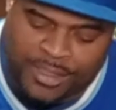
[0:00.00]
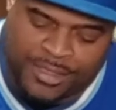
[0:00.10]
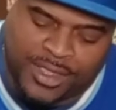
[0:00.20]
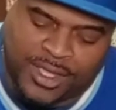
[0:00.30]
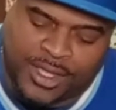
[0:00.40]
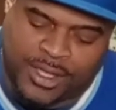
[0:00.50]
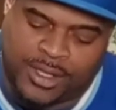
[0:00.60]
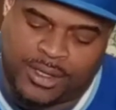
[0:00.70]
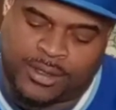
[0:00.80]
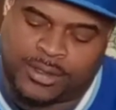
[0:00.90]

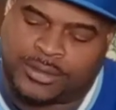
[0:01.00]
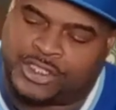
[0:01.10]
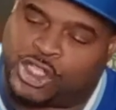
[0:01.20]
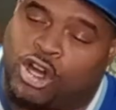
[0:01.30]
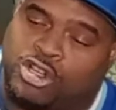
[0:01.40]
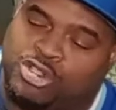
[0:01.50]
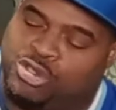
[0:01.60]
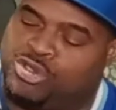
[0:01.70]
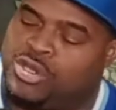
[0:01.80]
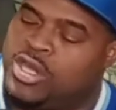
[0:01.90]
the
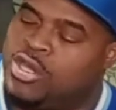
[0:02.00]
Chargers,